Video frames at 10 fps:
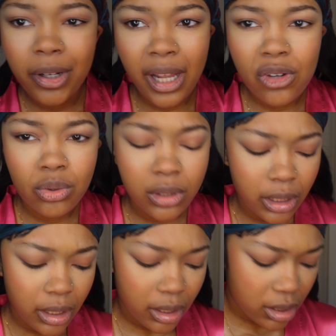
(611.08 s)
natural
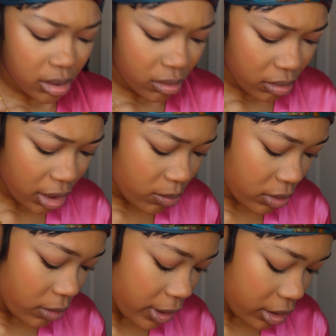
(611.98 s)
looking, so that's
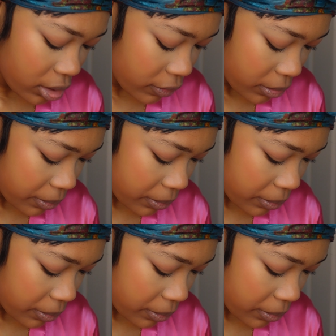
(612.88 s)
really why I love